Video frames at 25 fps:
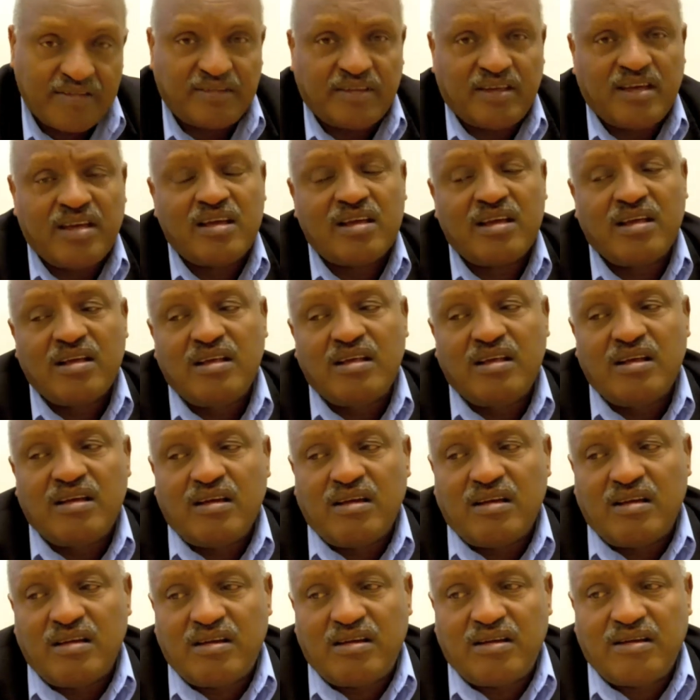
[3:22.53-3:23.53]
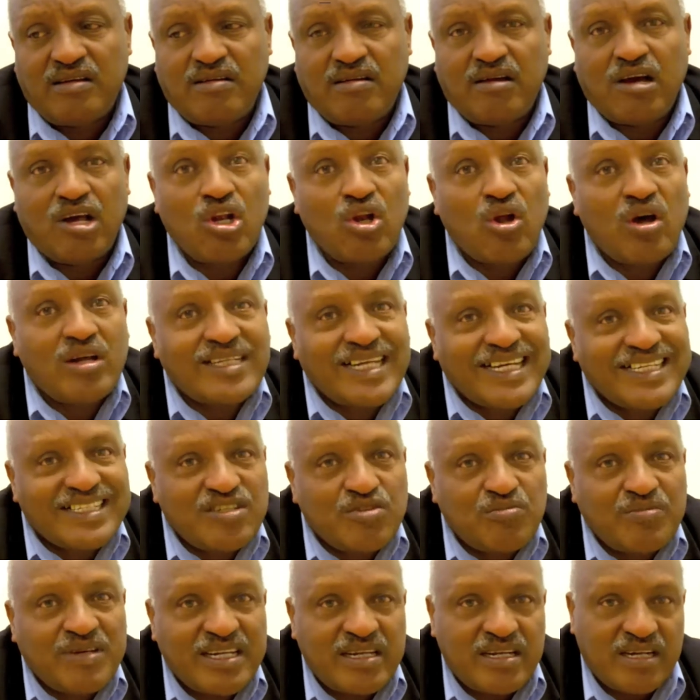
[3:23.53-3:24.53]
think a lot has
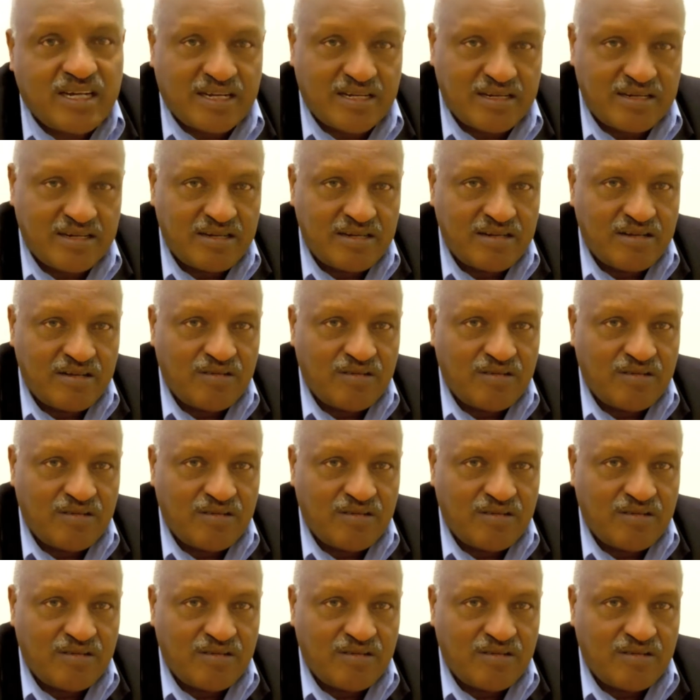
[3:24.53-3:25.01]
to be done